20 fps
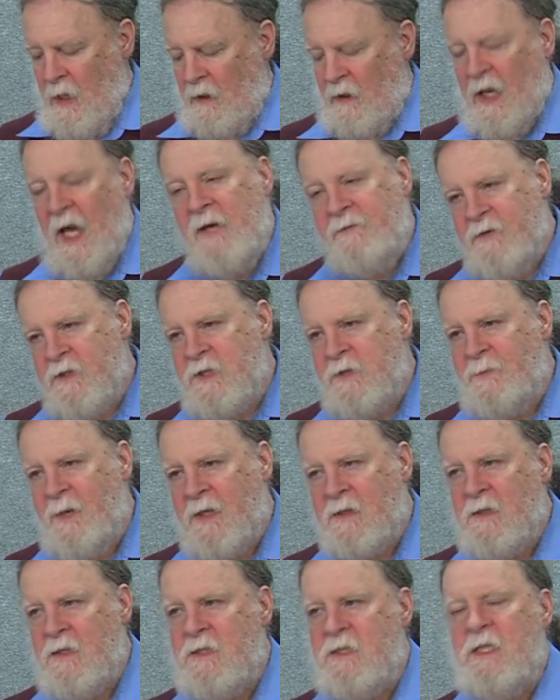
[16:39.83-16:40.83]
Life
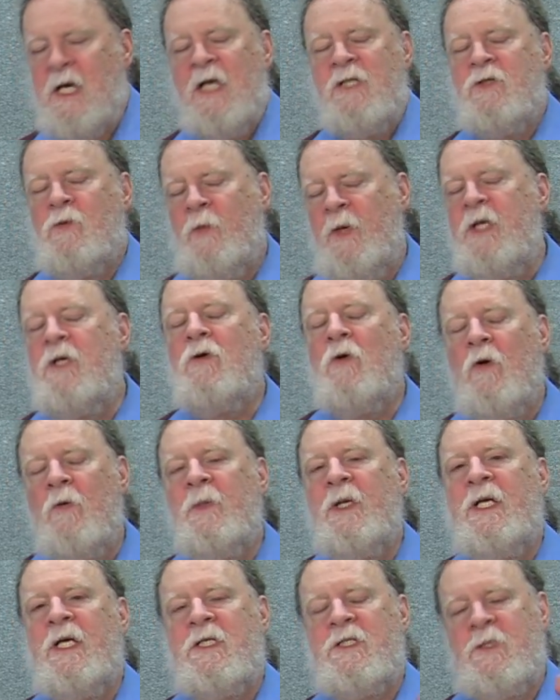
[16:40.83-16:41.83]
expectancy, as we
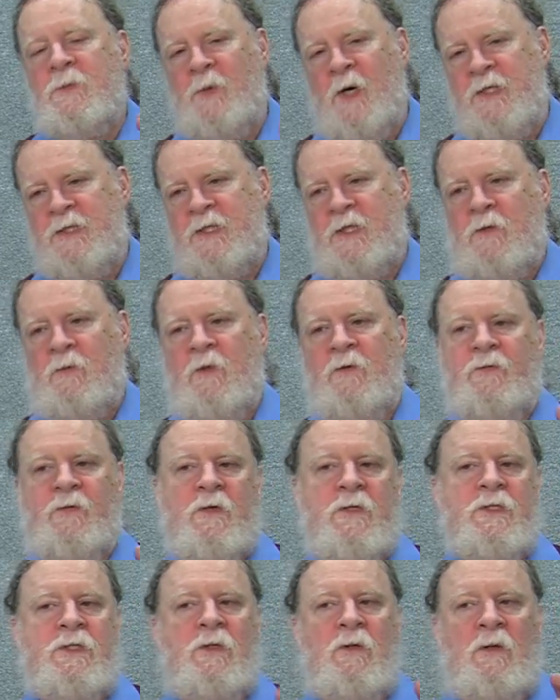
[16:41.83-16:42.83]
normally express it,
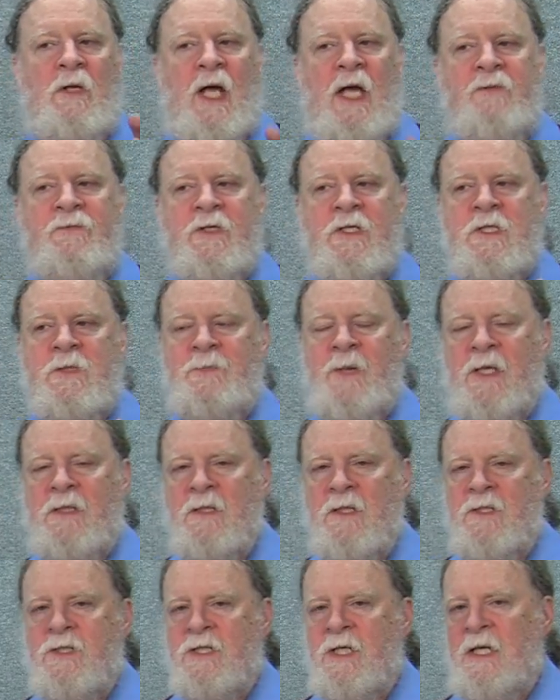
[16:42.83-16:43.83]
refers to life
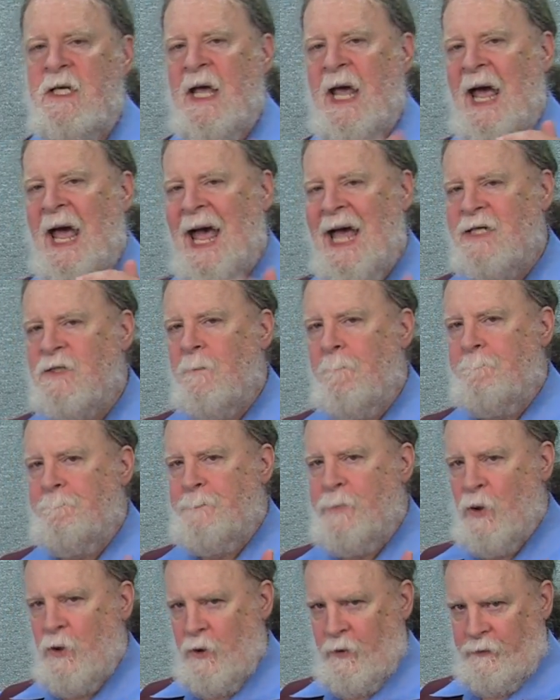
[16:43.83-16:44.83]
expectancy
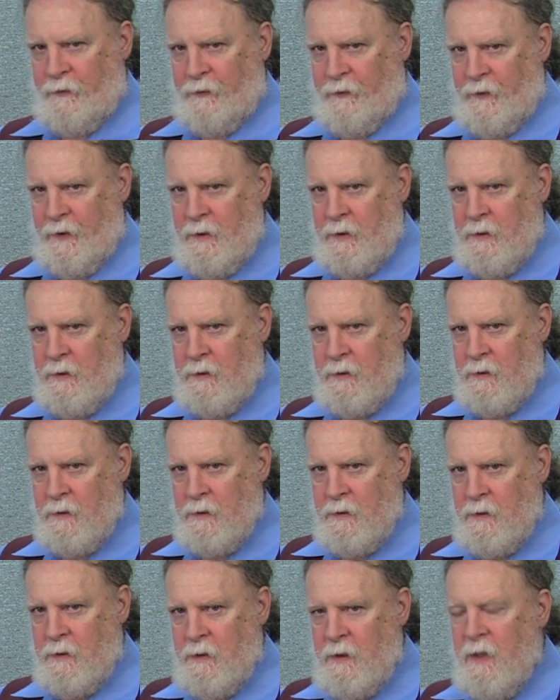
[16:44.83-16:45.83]
at birth.
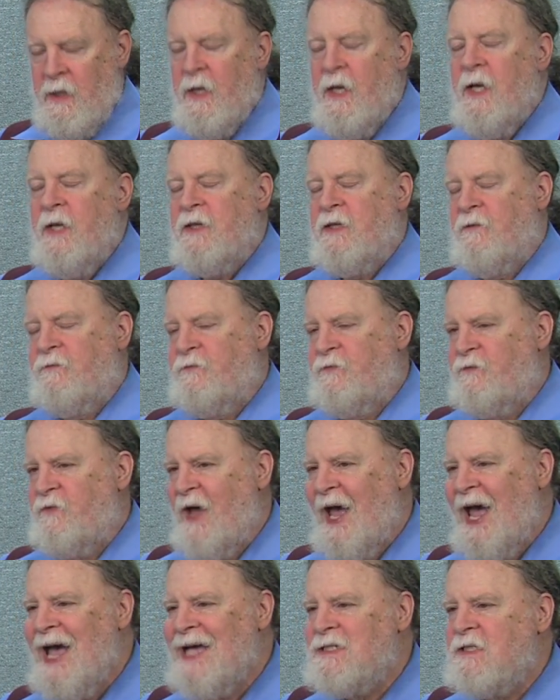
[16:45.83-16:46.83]
The
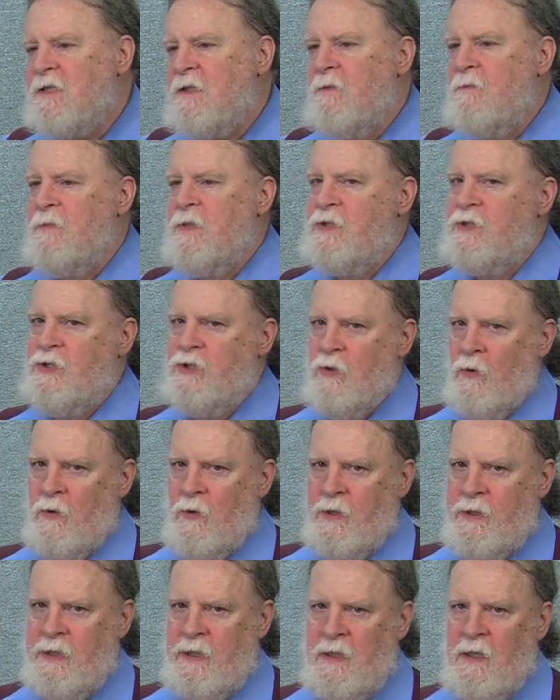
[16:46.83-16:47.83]
vast
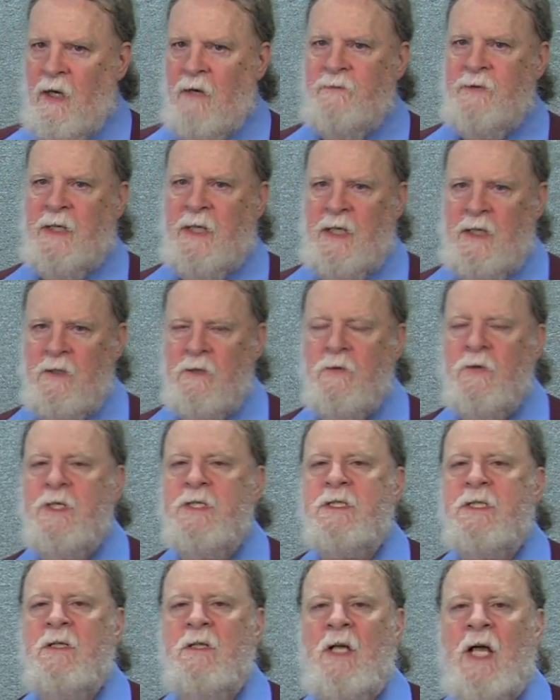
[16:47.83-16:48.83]
majority of the
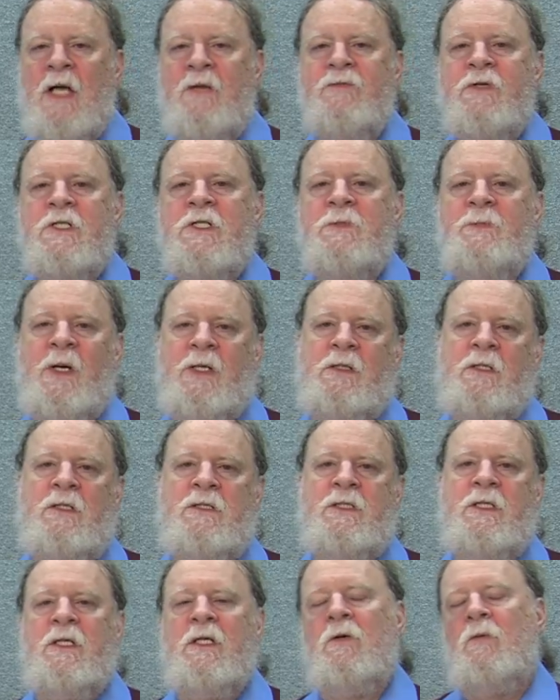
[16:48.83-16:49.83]
increase in life
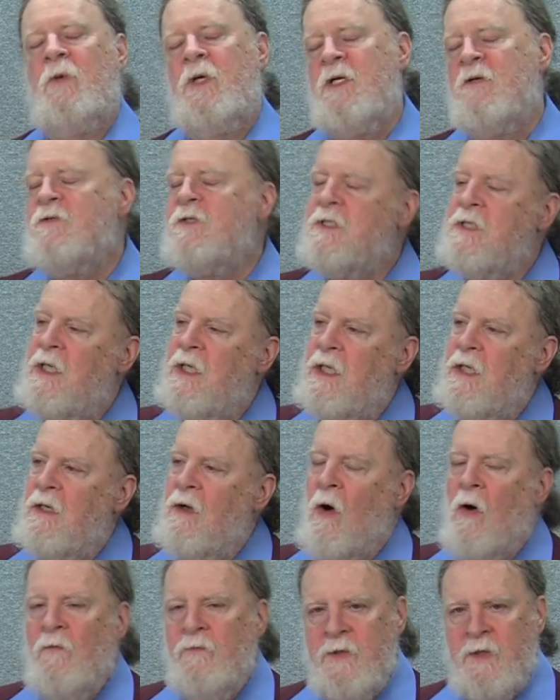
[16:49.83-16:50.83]
expectancy that we have seen
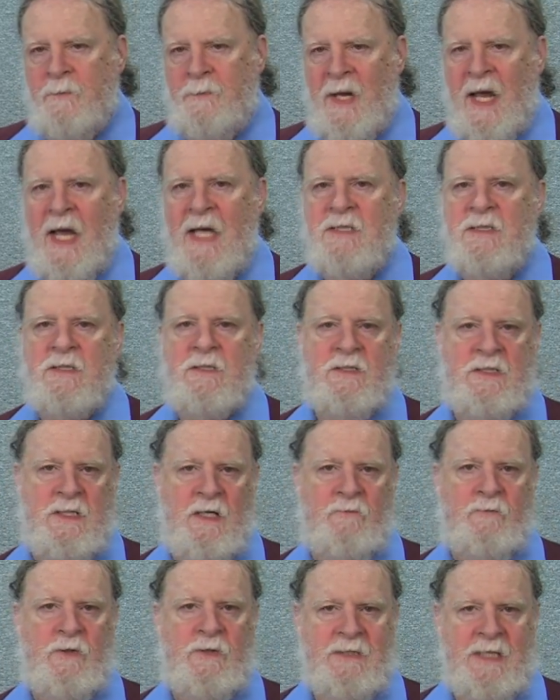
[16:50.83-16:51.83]
over the past
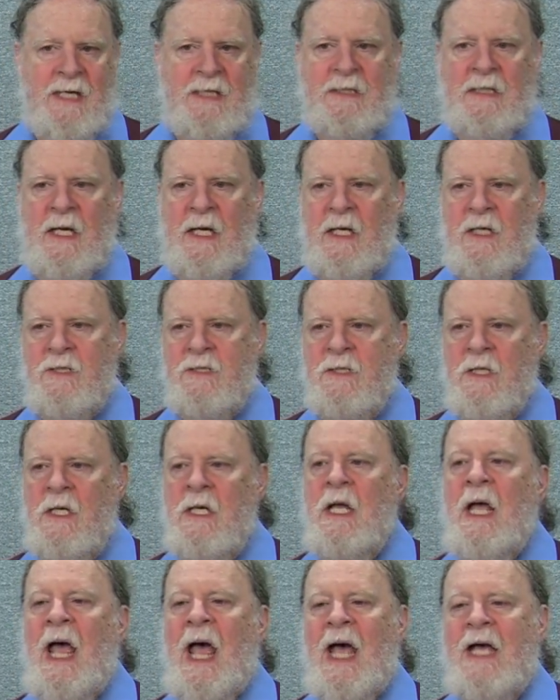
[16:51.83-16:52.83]
several decades
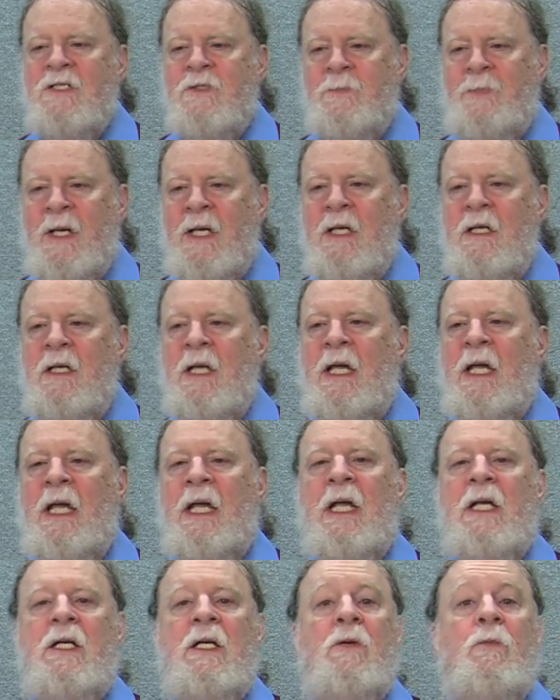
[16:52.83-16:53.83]
has been
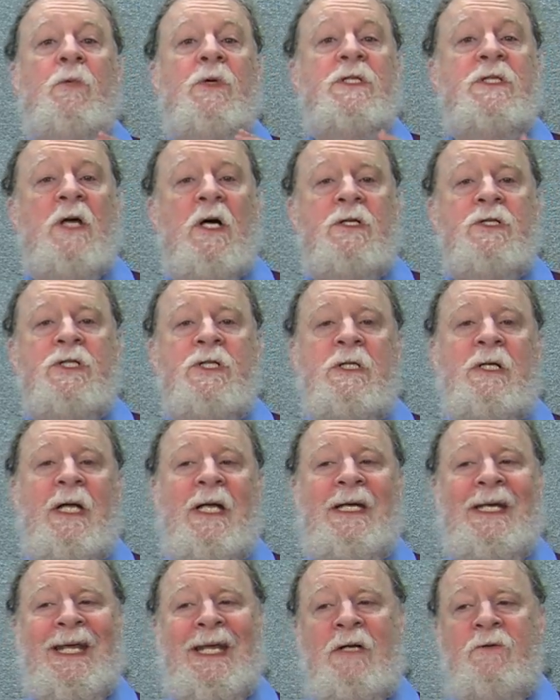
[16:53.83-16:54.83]
in reduction
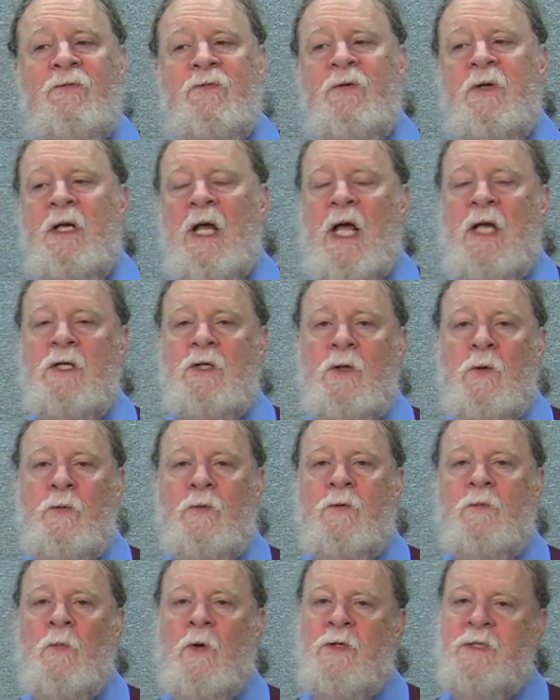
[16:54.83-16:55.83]
in infant and
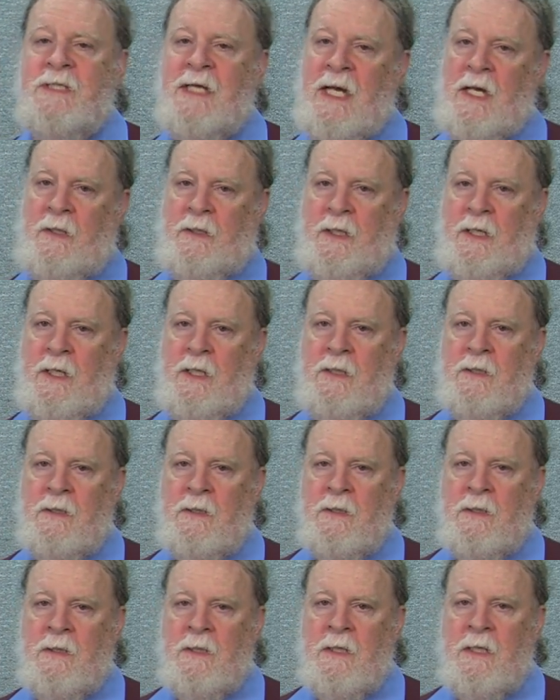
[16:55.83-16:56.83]
youth mortality.
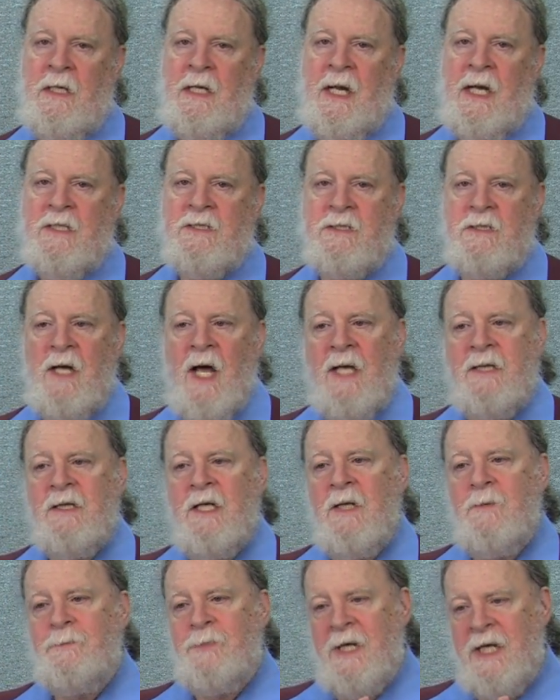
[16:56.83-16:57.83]
It's not
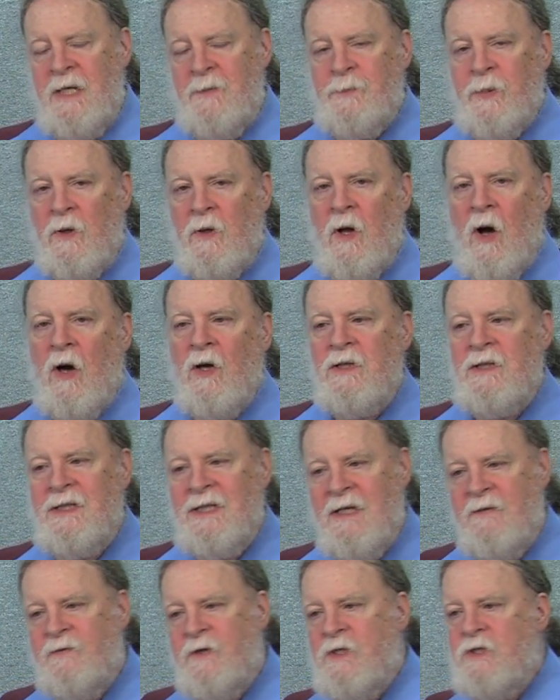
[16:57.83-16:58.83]
that people are
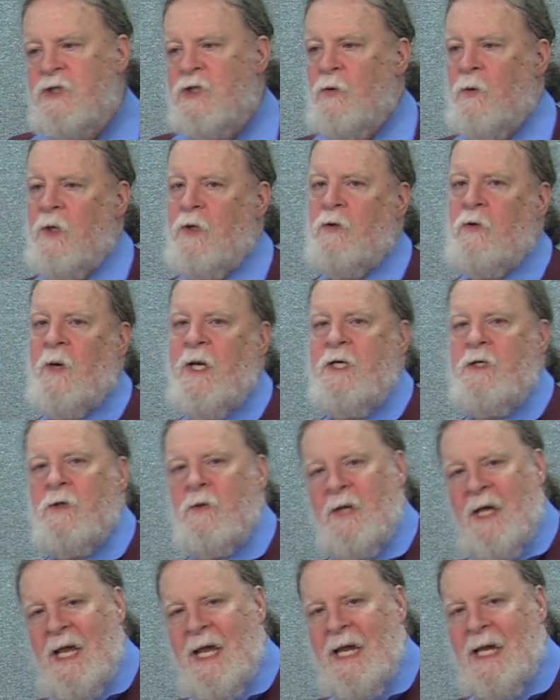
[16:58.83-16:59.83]
living to a
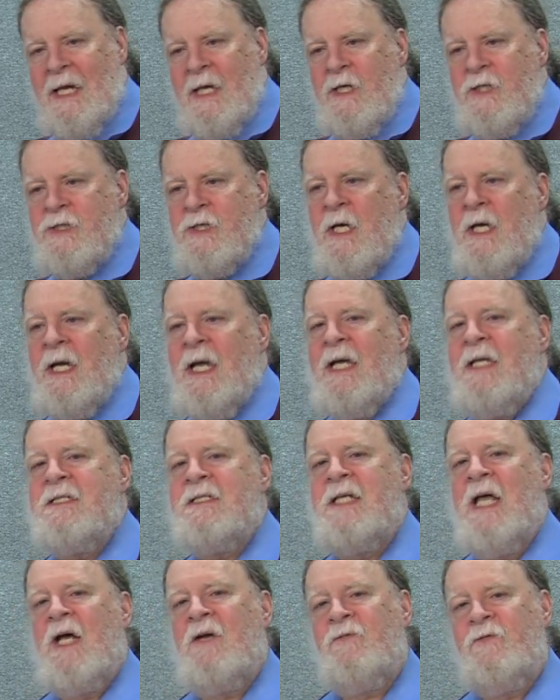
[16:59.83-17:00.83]
greater age,
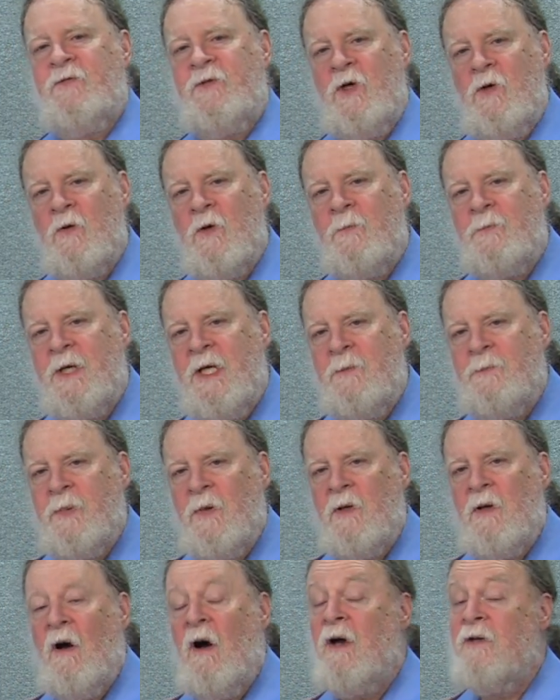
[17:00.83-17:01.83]
it's that fewer
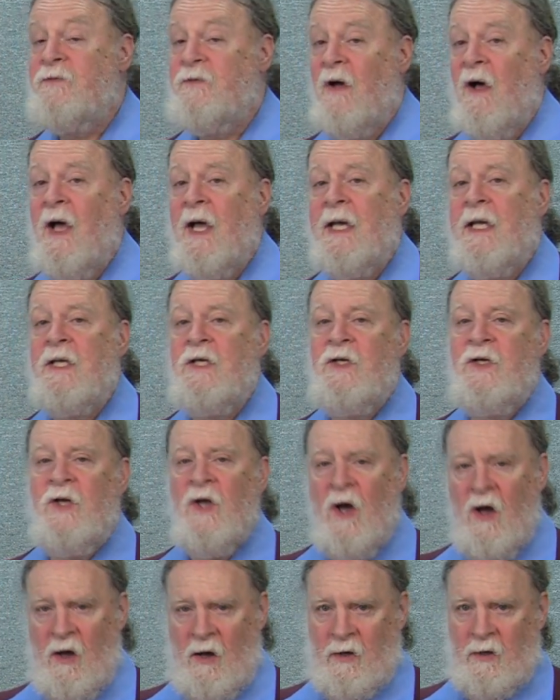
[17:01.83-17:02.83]
people are dying
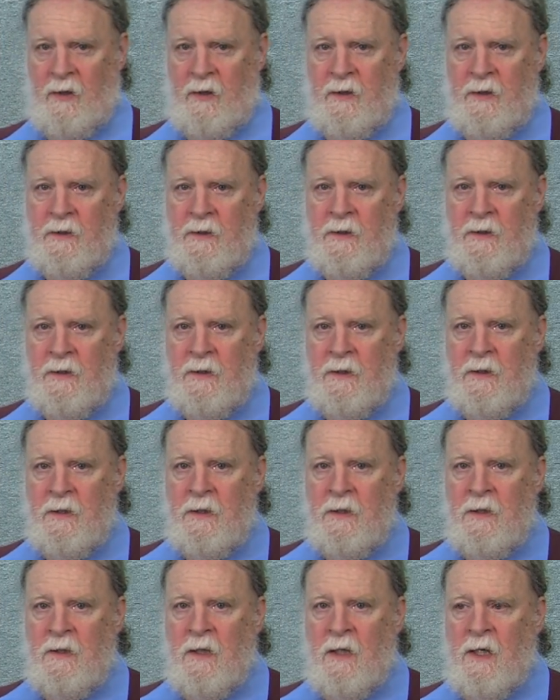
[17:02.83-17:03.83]
young.
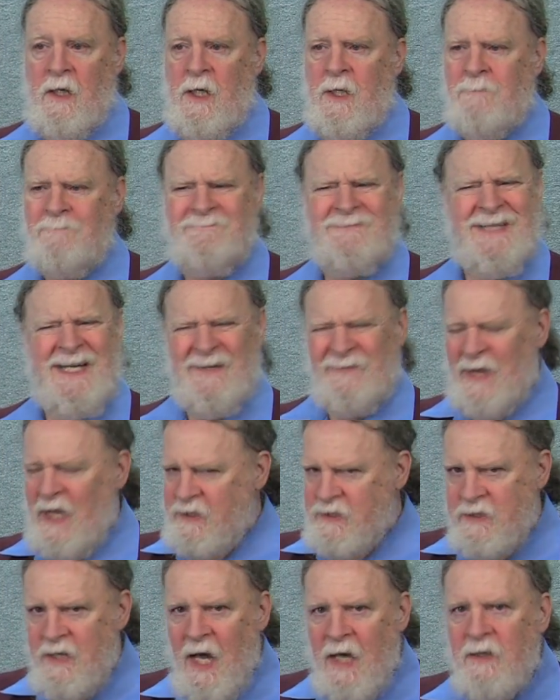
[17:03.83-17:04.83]
Um, and if
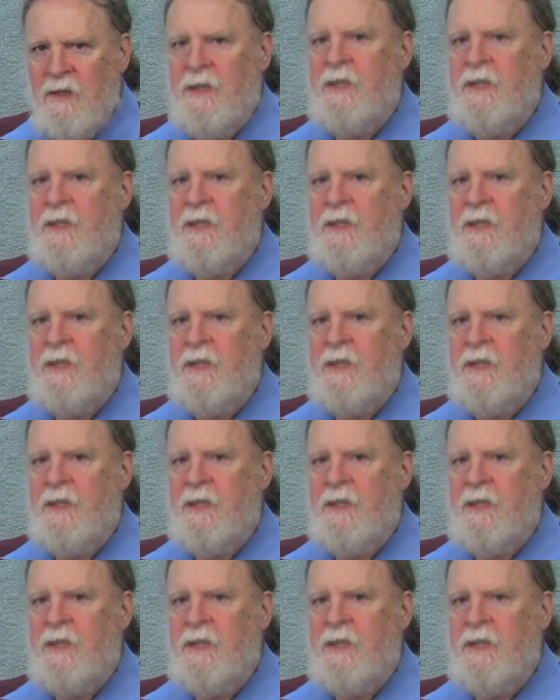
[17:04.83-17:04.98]
that's not